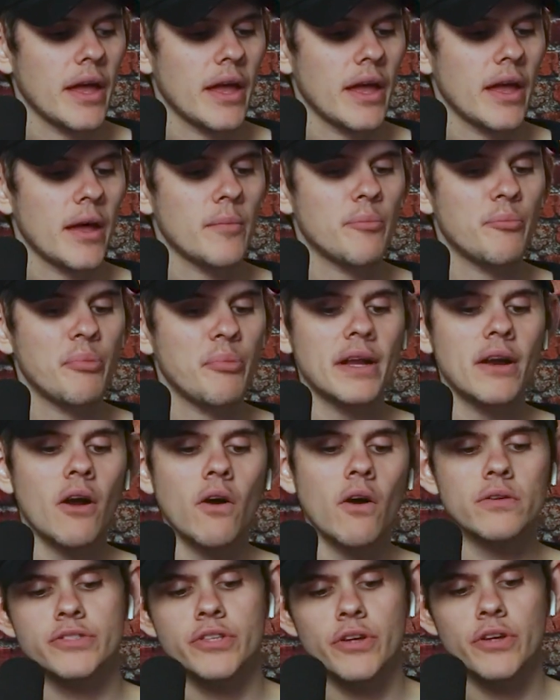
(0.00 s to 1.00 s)
But
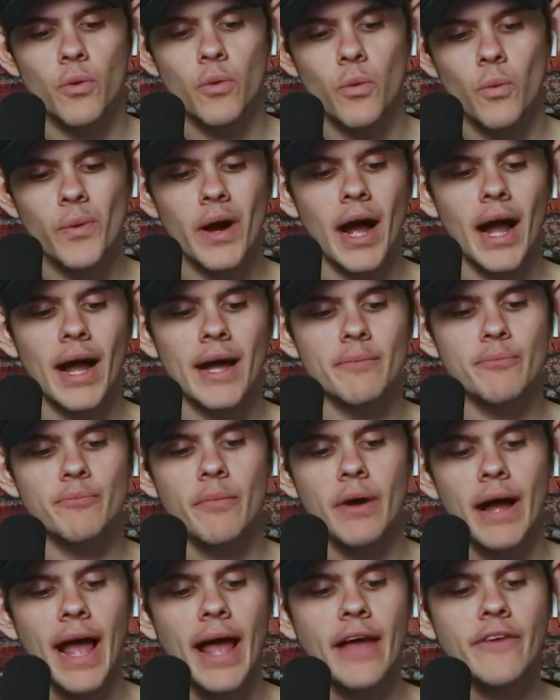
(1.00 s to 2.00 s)
also,
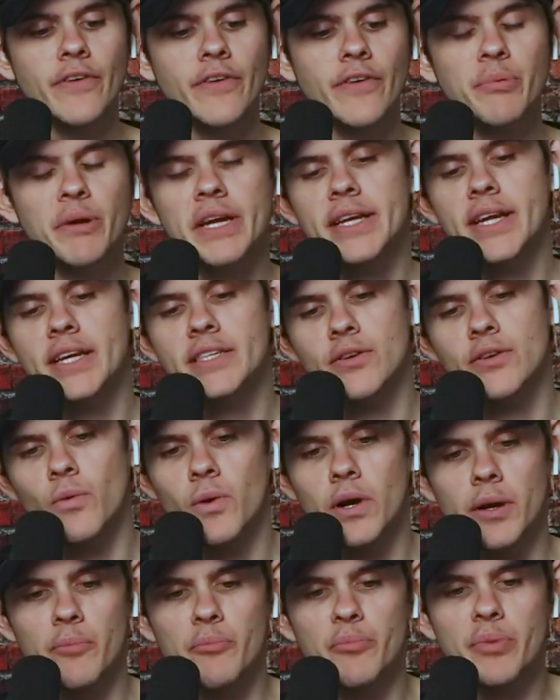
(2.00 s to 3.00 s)
everybody doesn't
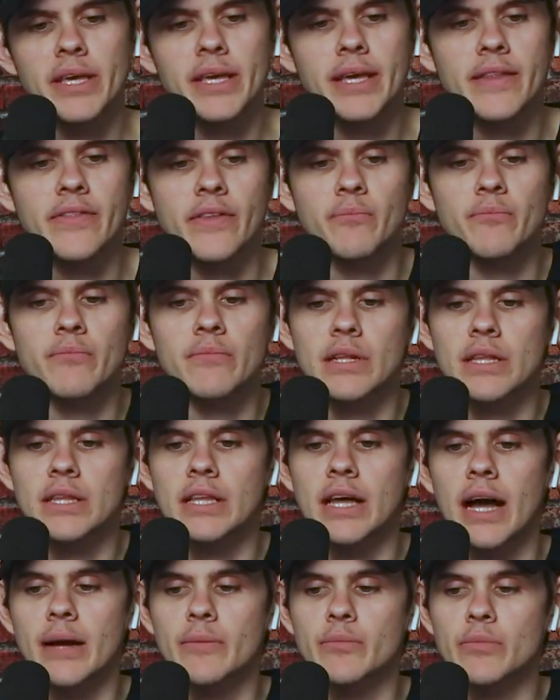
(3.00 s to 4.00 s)
want to be in the
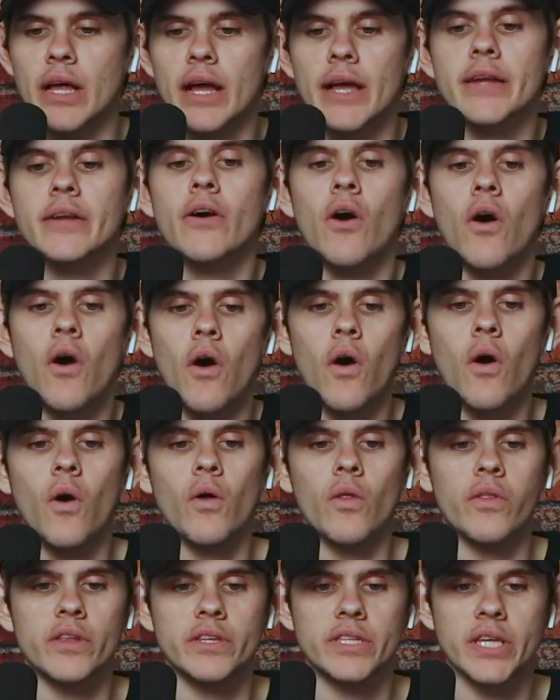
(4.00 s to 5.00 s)
limelight all
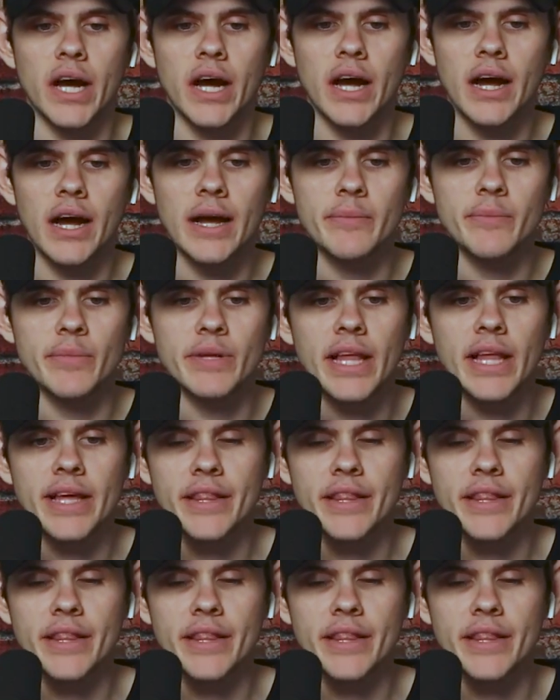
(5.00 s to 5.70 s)
the time, like